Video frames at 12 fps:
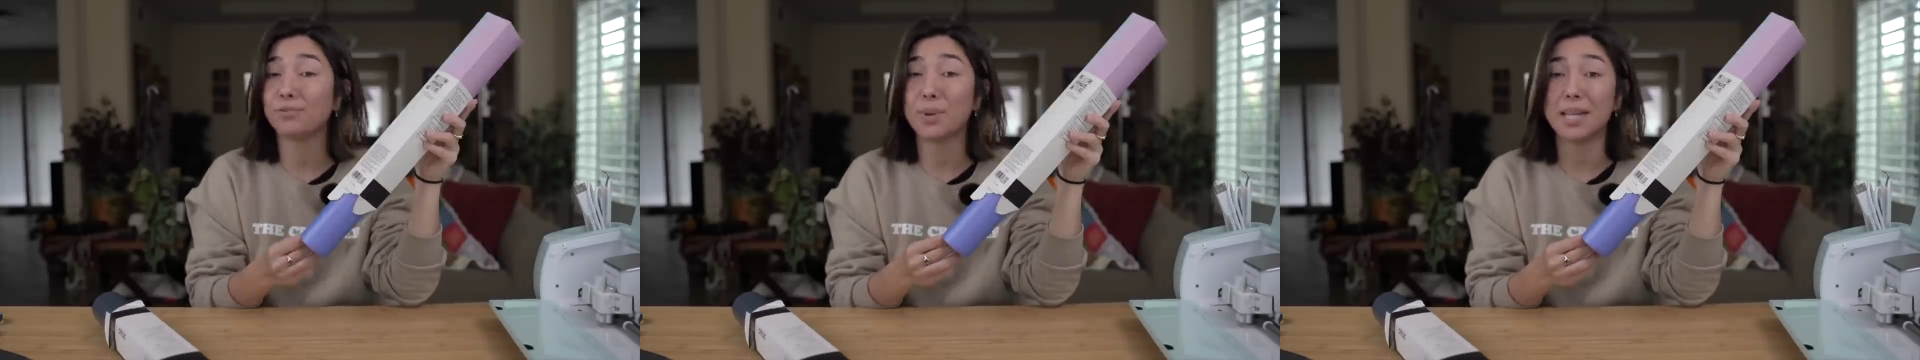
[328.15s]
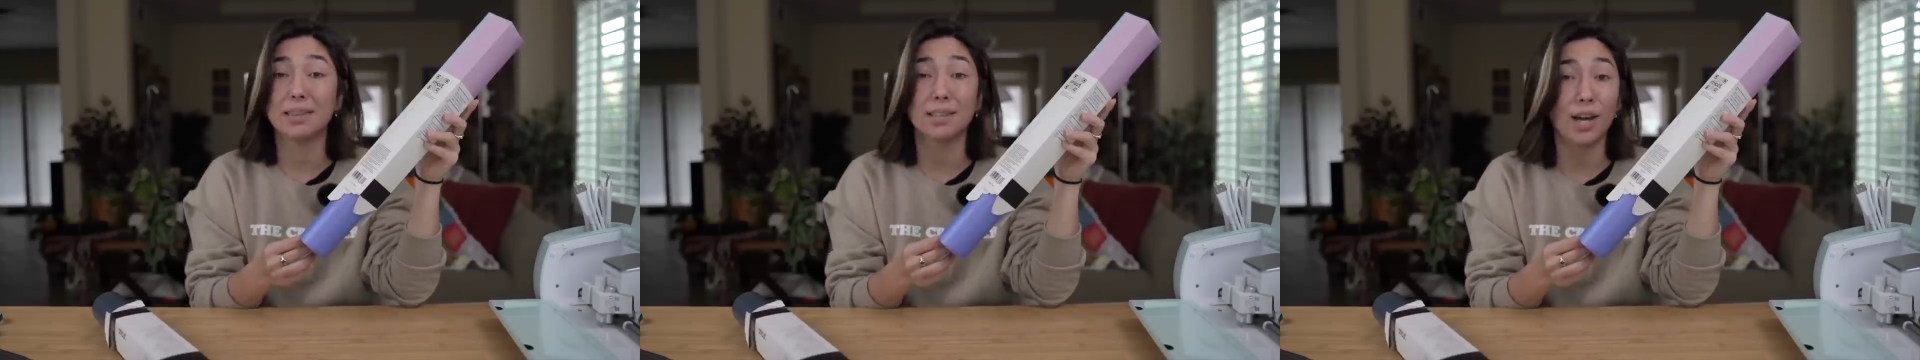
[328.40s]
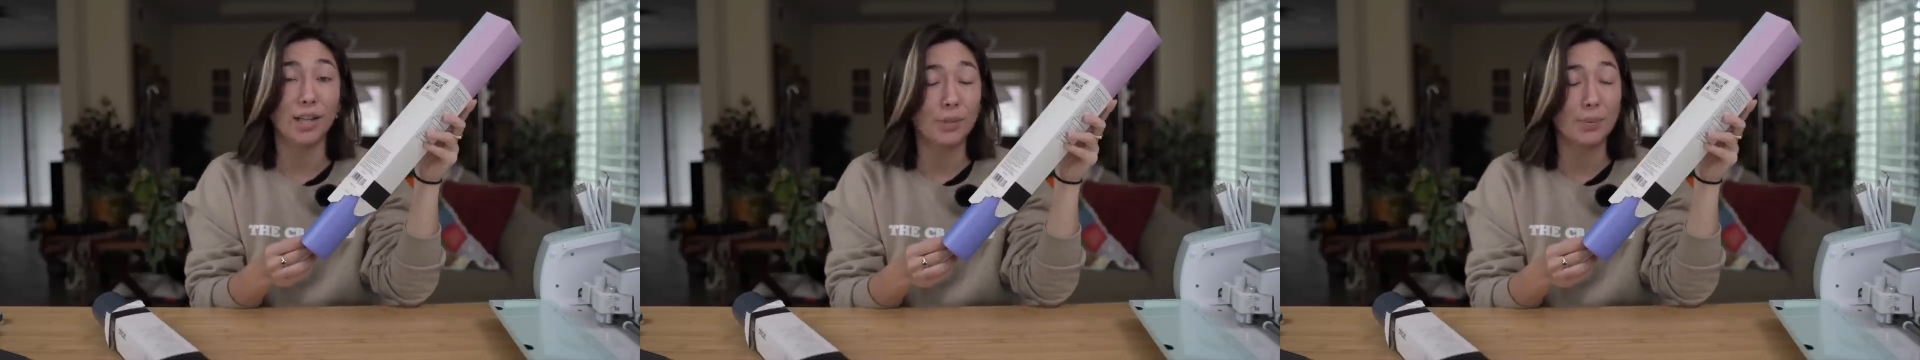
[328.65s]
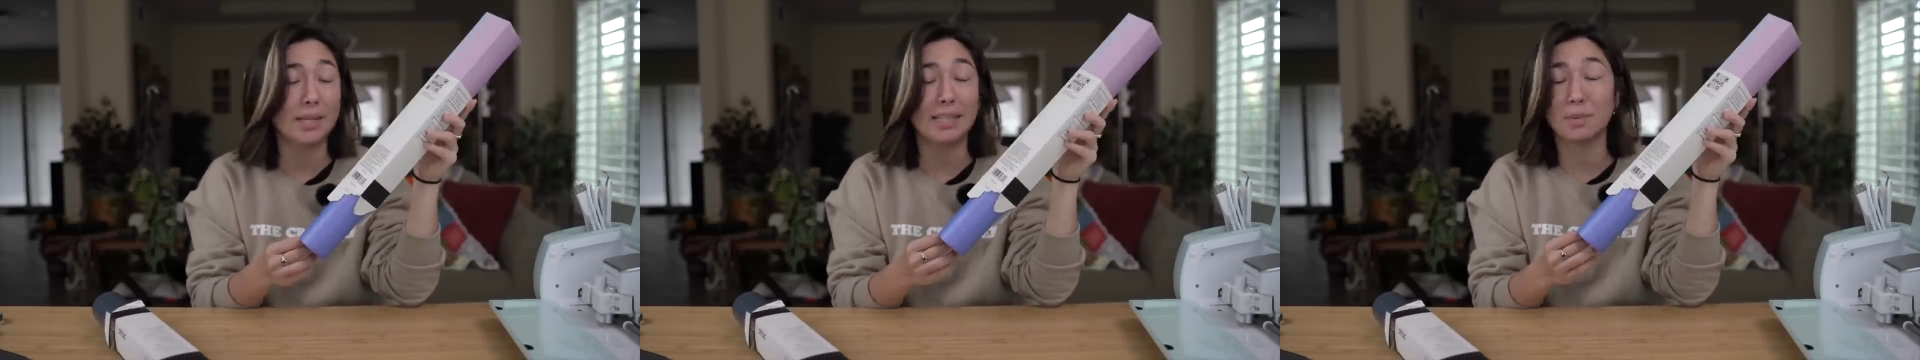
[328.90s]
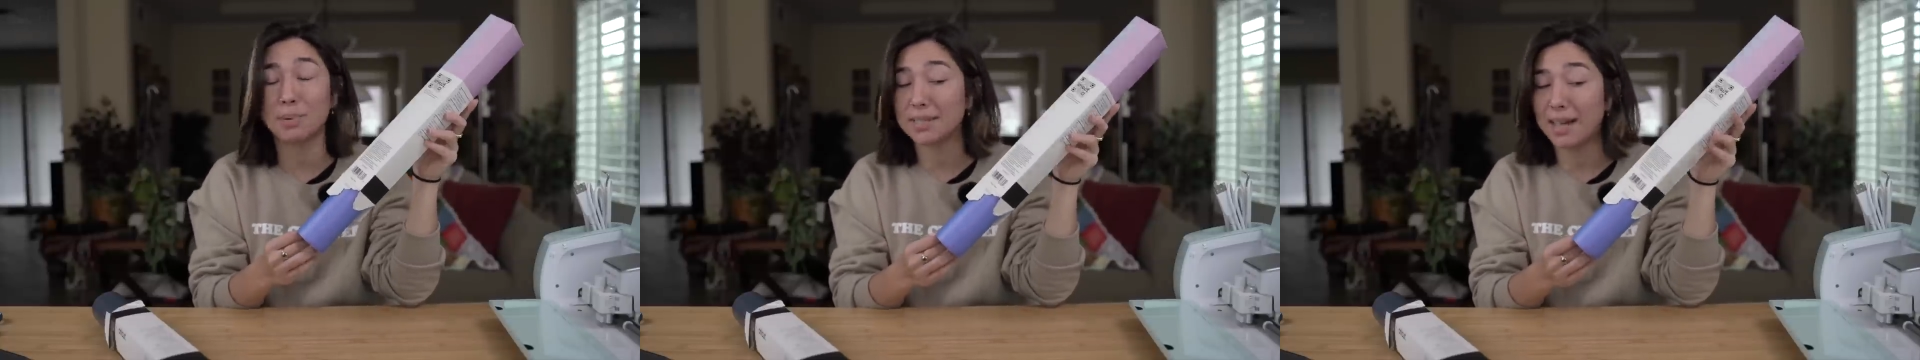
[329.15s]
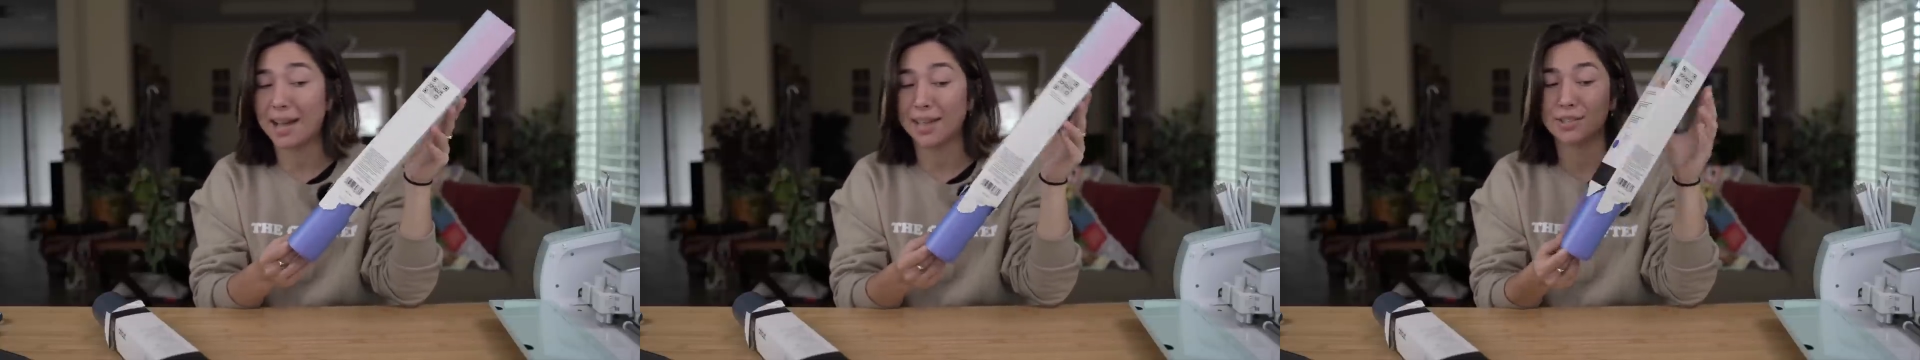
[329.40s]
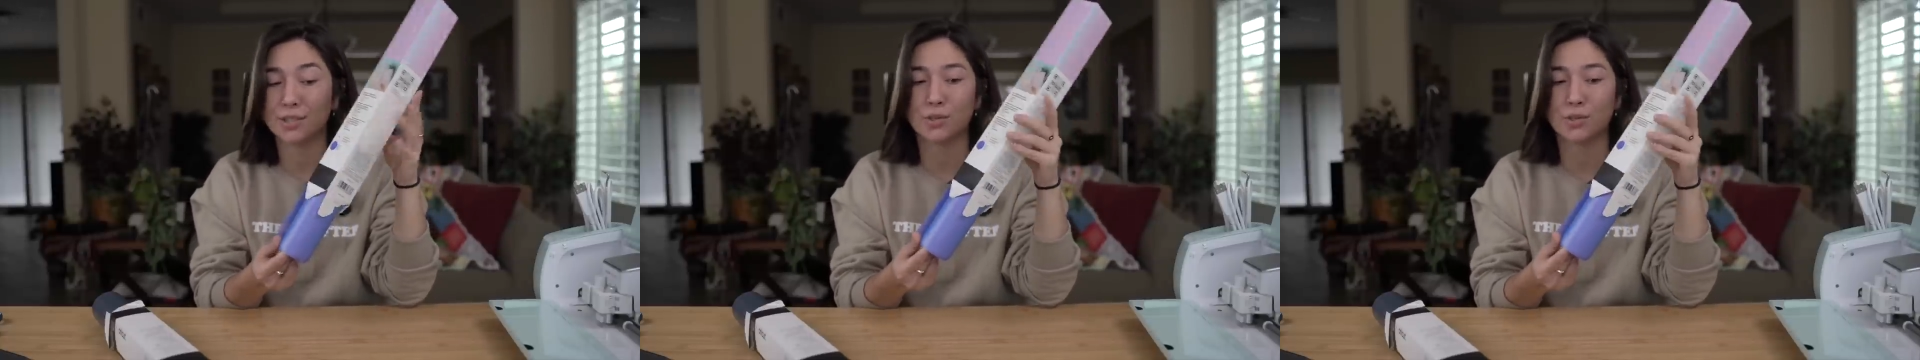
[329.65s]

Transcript: we need the color, we need the pizzazz.